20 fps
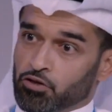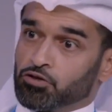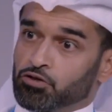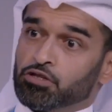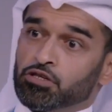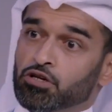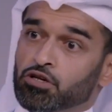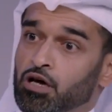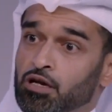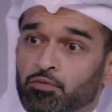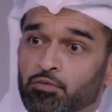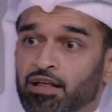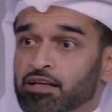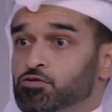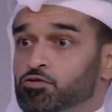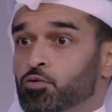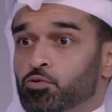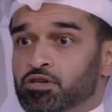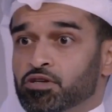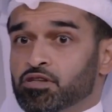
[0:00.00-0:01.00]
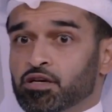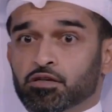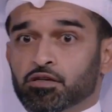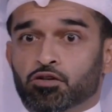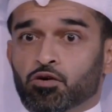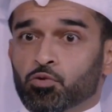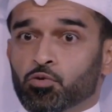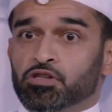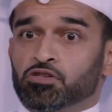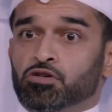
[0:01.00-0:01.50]
early on. I mean, that's what we did.
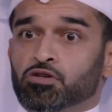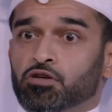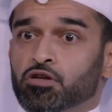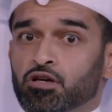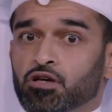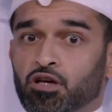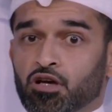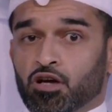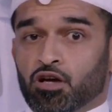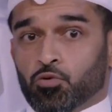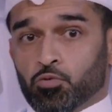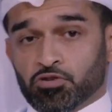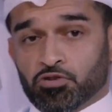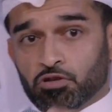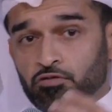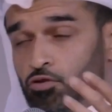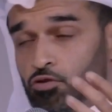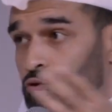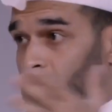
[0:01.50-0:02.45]
You know, we took the